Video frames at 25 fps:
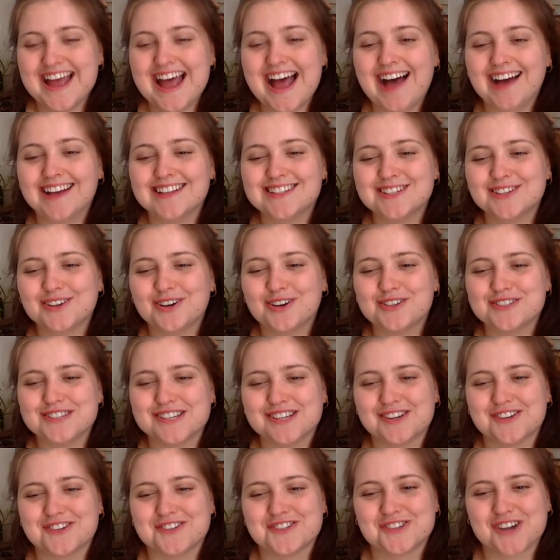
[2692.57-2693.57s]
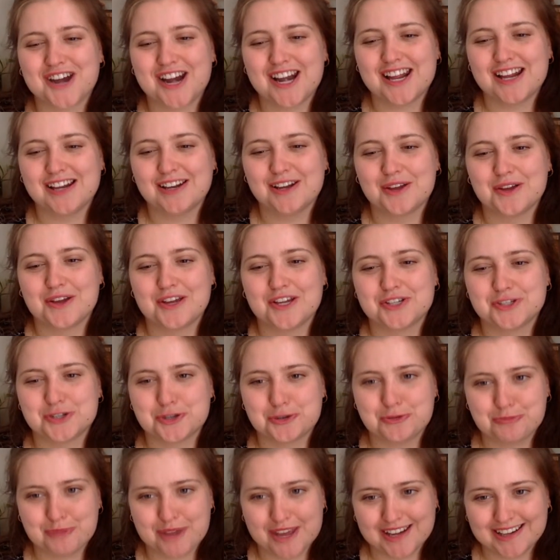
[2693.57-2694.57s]
As an Aussie, Australia, Loki
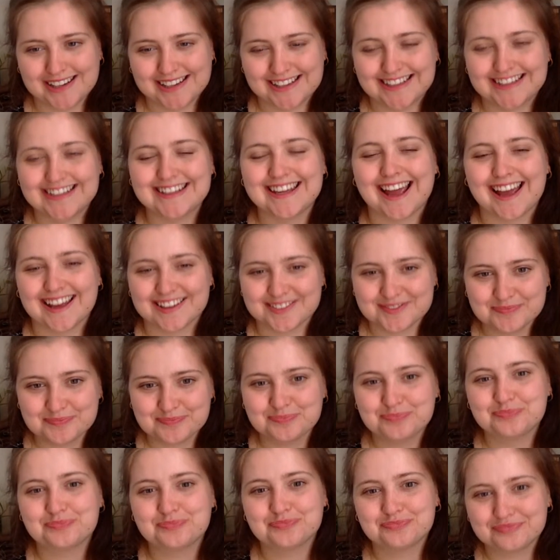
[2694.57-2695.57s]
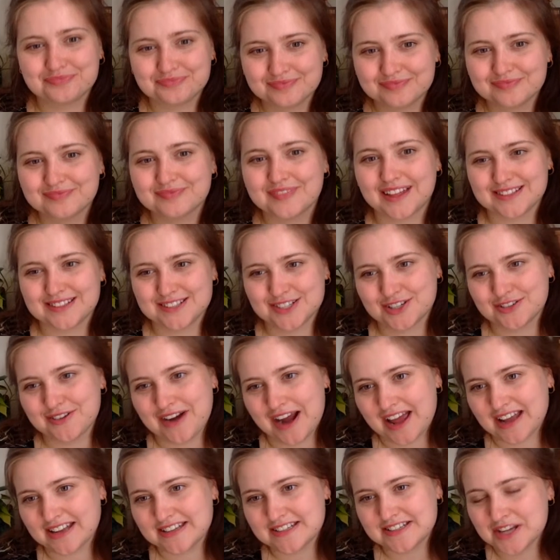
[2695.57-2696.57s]
shouldn't be in it. Yeah, that's
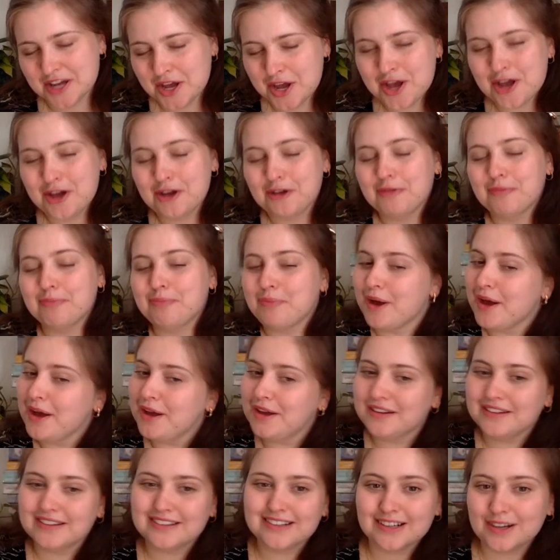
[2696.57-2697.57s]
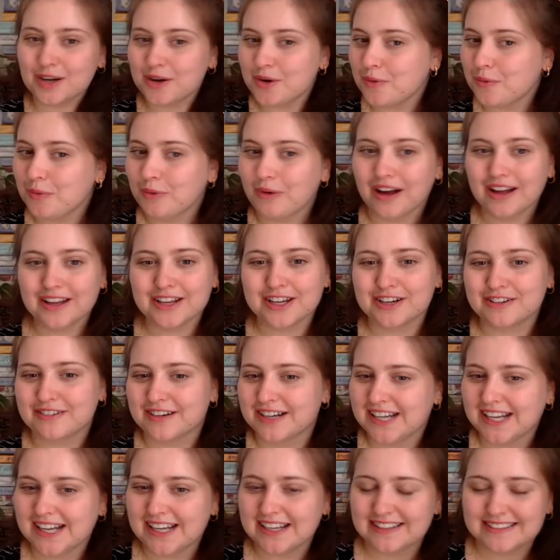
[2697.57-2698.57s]
correct. But while you're
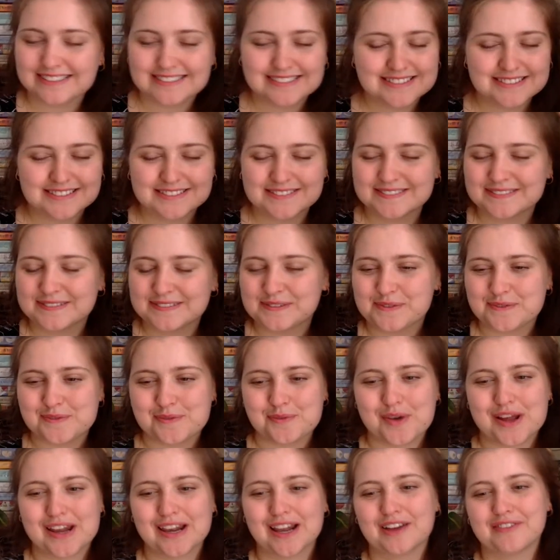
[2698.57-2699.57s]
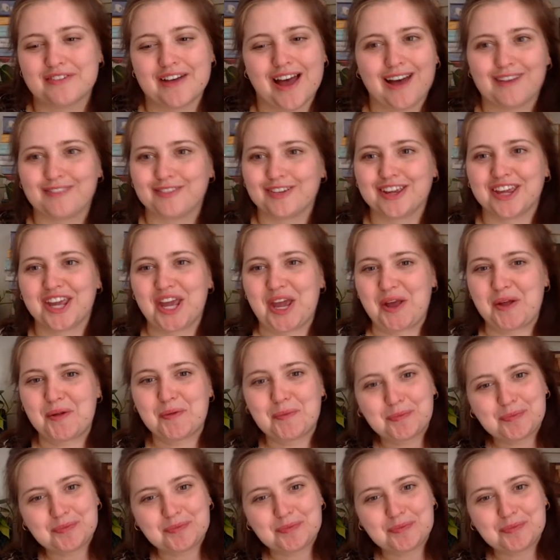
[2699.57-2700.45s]
in it, we love having you.